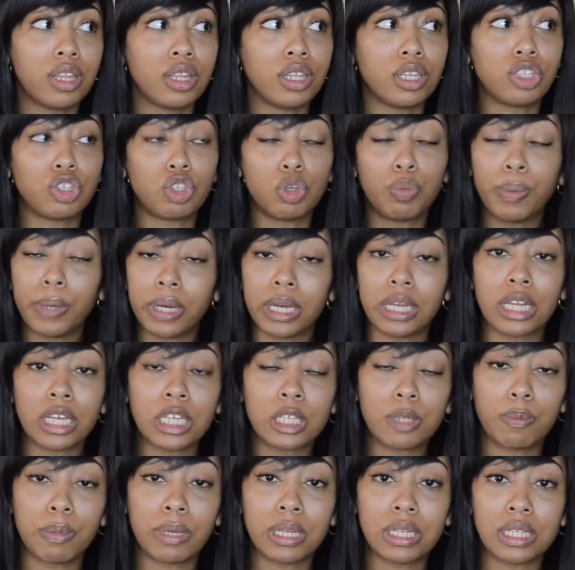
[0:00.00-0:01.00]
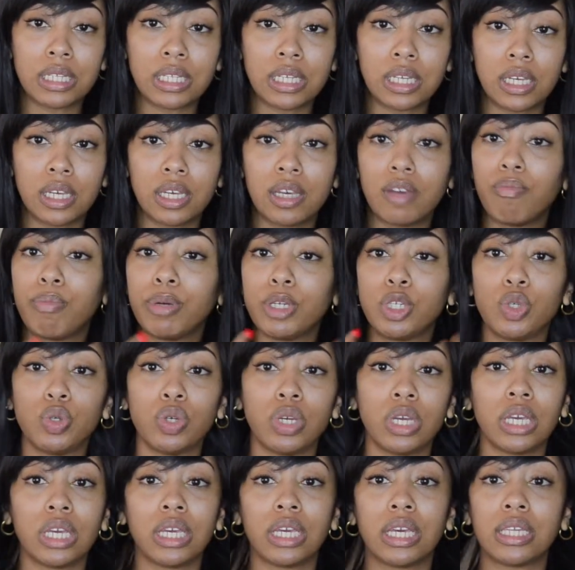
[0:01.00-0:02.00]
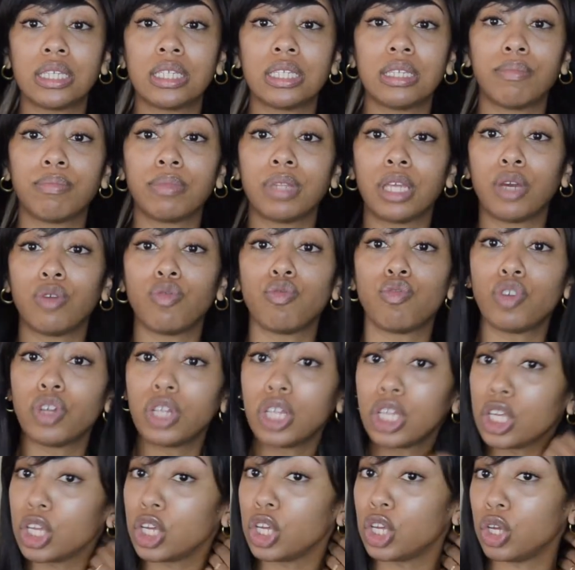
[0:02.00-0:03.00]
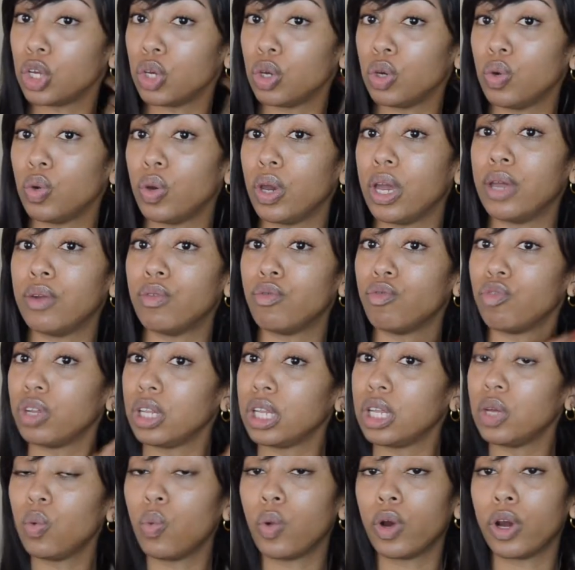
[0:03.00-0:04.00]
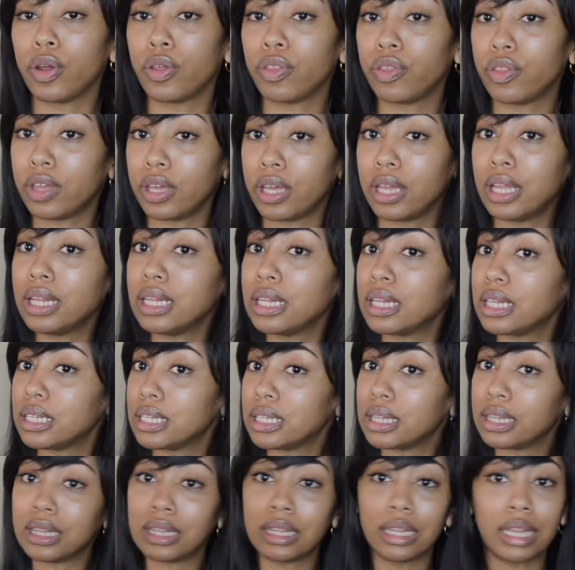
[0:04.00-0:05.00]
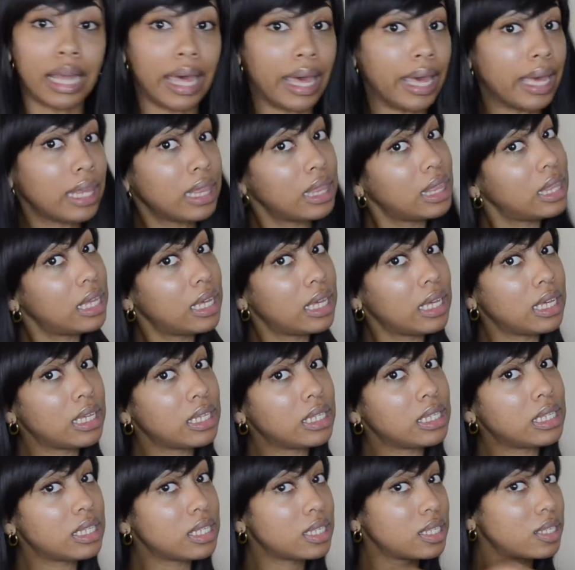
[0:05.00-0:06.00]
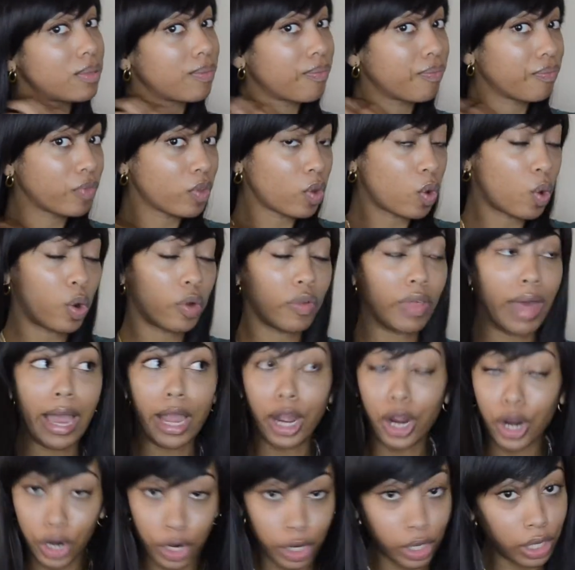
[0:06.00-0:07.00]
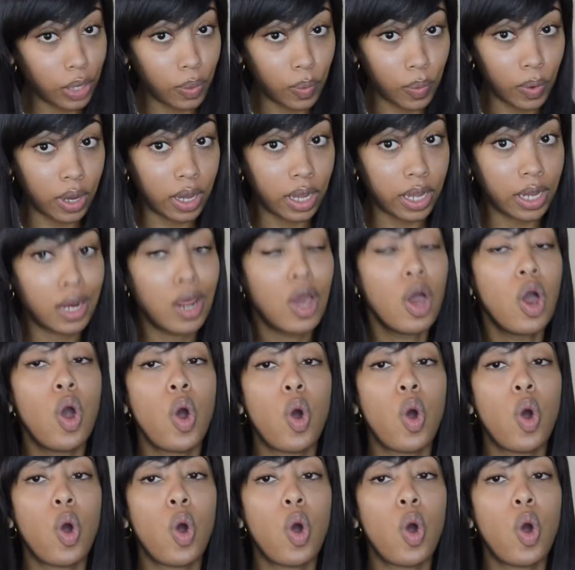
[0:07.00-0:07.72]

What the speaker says: super inexpensive, but you can get something really cute and really worth it, like this or that curly one,